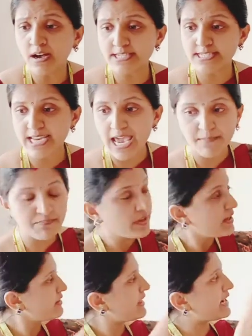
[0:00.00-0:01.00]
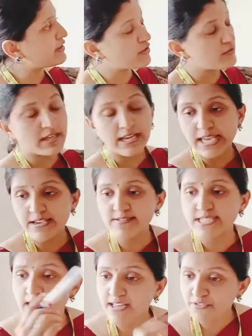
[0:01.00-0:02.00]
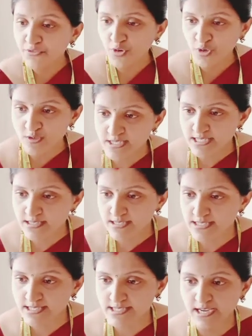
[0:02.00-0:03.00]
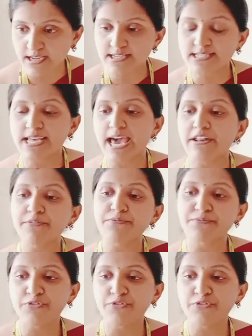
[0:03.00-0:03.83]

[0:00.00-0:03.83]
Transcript: stem, then to the leaves, then the photosynthesis occurs there.